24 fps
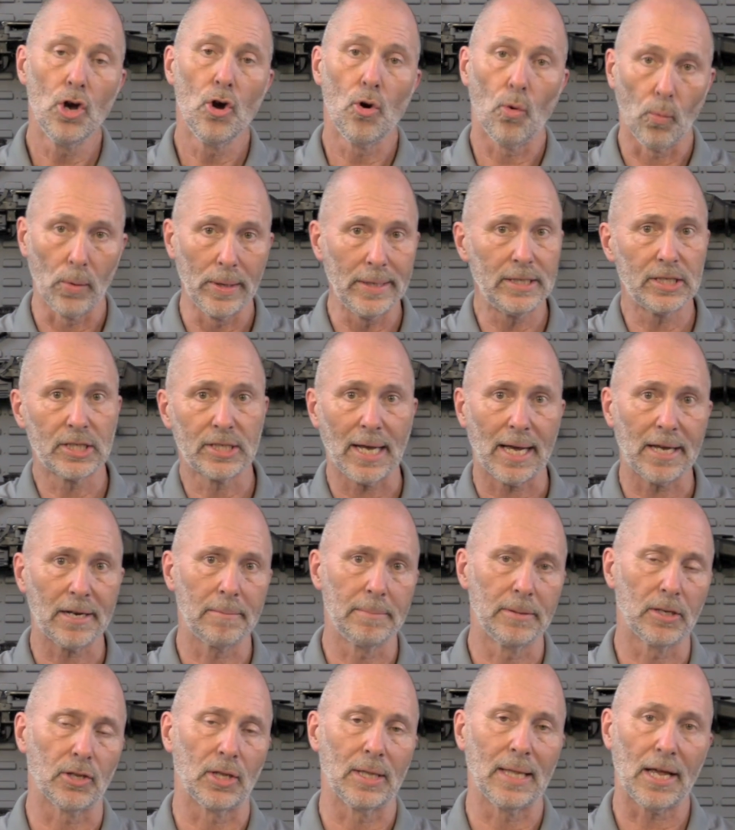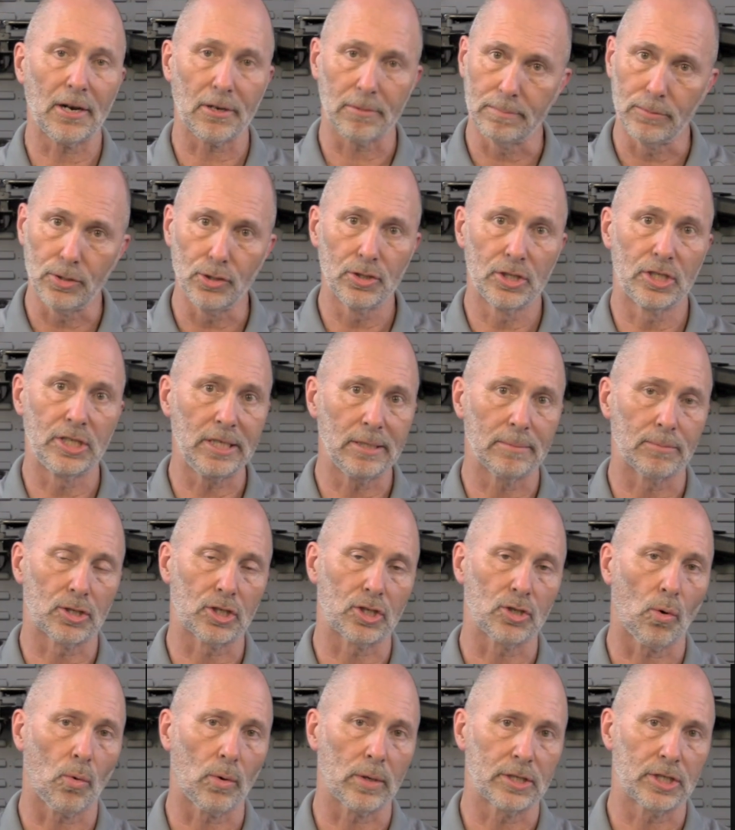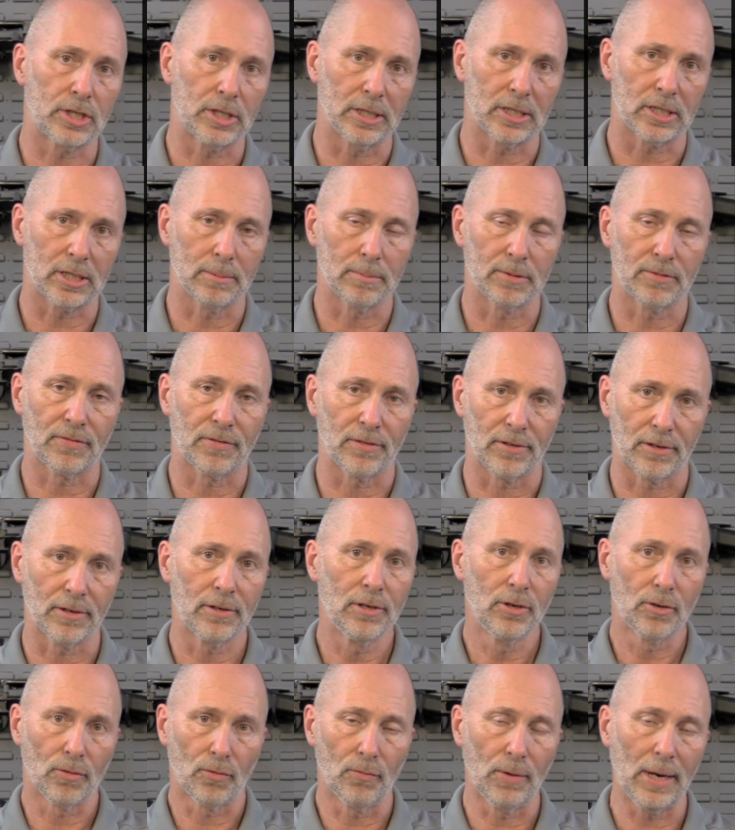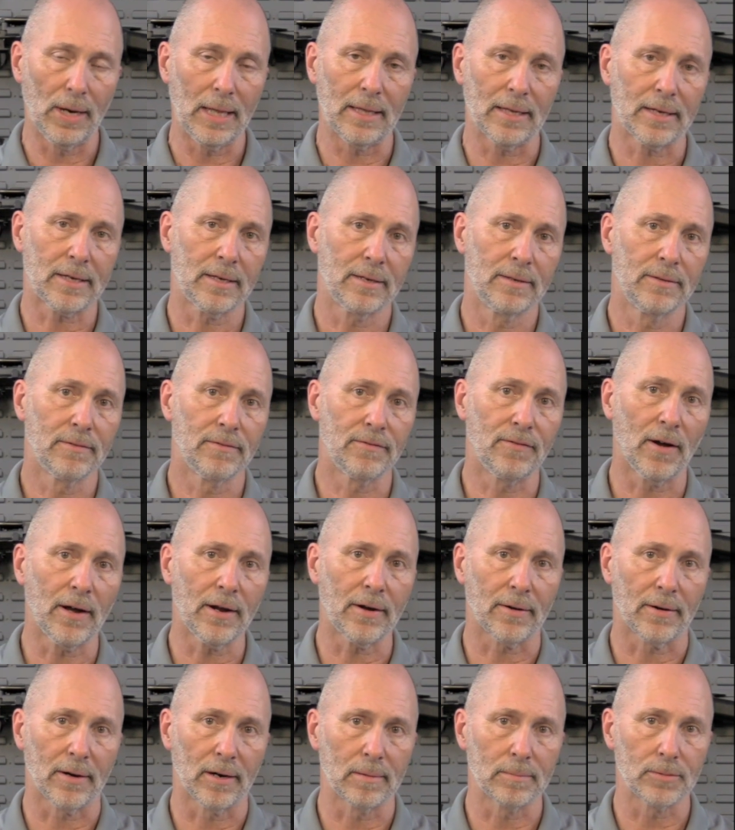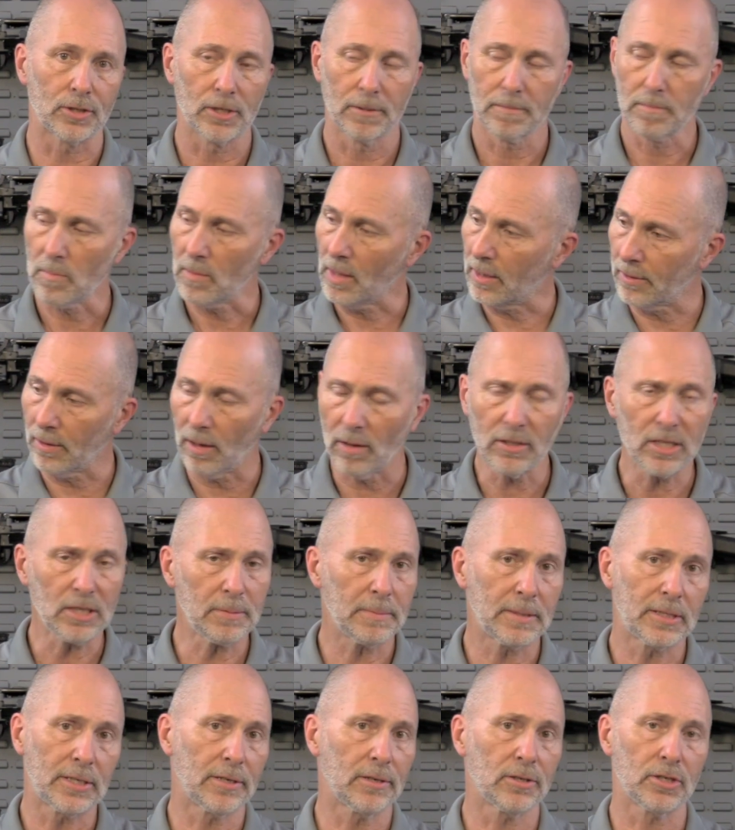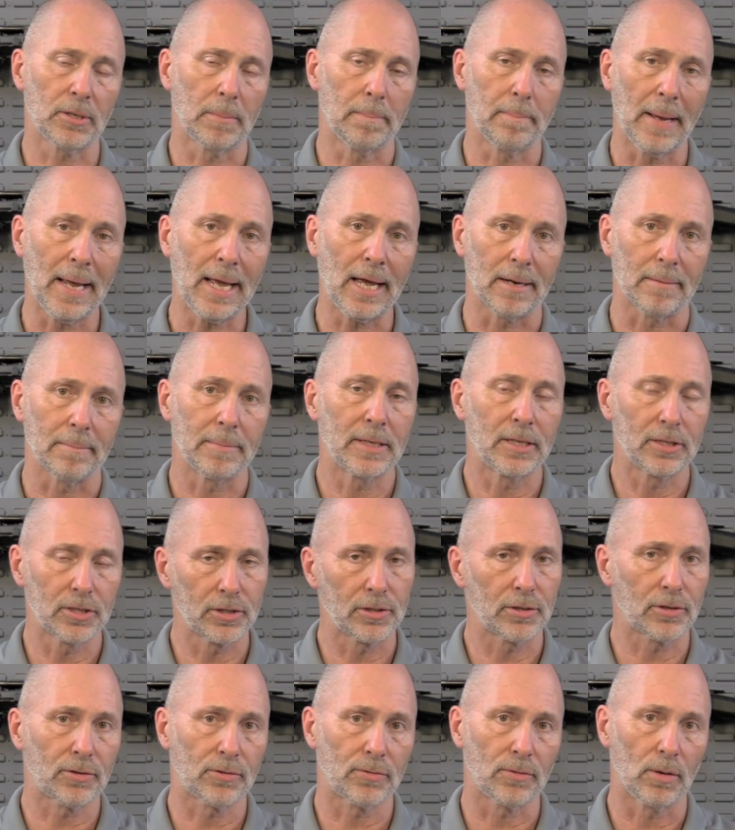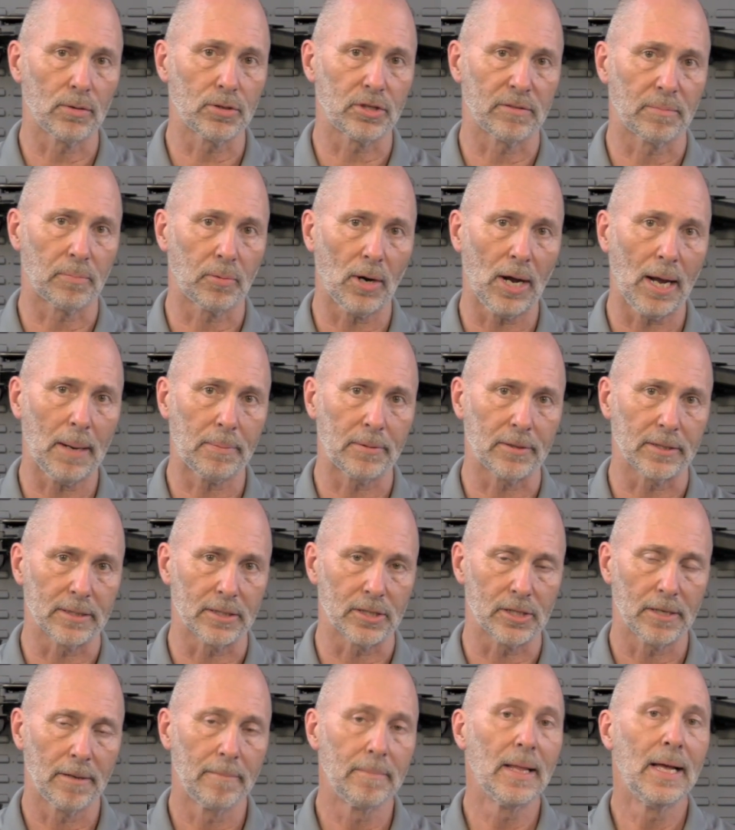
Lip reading: We design and build a lot of museum storage systems for relic firearms, and all these materials are banned because of their corrosive properties.